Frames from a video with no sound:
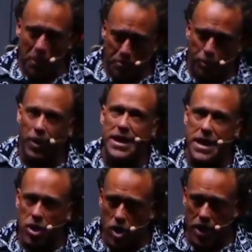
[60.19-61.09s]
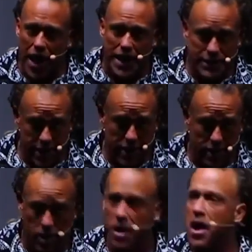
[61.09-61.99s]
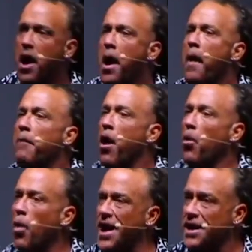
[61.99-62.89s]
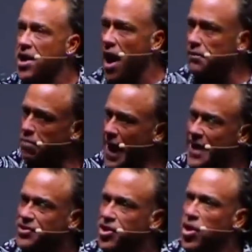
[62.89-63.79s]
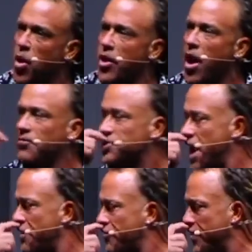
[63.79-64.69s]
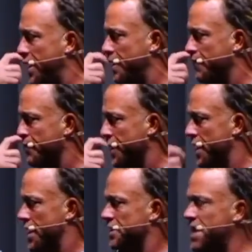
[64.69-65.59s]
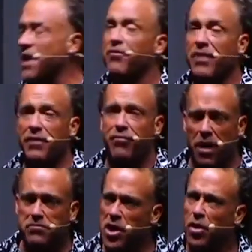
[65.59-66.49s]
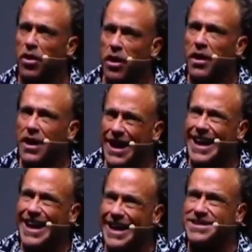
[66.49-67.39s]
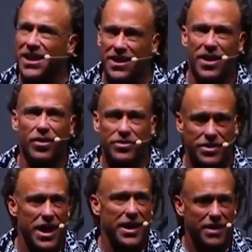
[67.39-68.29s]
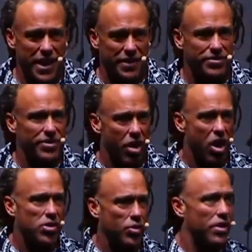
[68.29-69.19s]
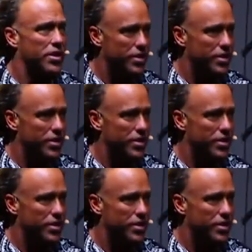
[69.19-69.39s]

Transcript: a pretty good idea. But when gun blasts are going off 10 feet, 10 feet from you, it's a little, it, it's awkward.